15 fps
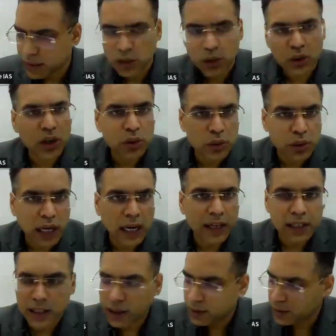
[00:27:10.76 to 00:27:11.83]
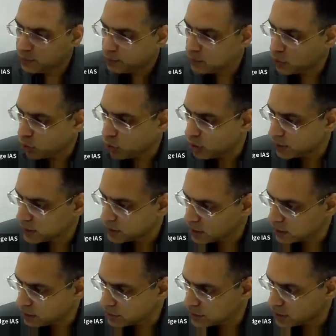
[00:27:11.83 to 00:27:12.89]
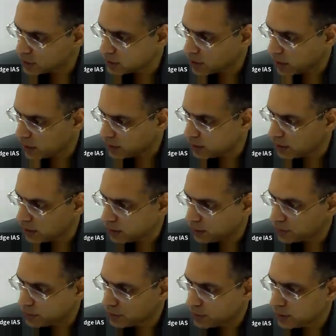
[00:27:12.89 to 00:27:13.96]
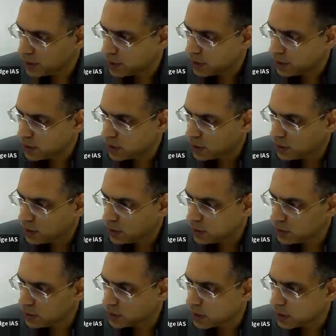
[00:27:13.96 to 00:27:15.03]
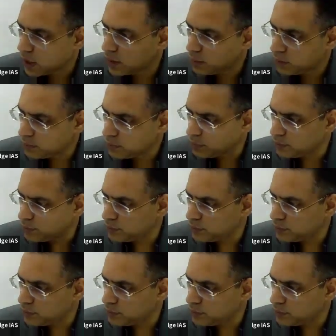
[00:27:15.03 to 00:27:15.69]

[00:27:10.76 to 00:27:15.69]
I think you're a good candidate. You're already in services, and there are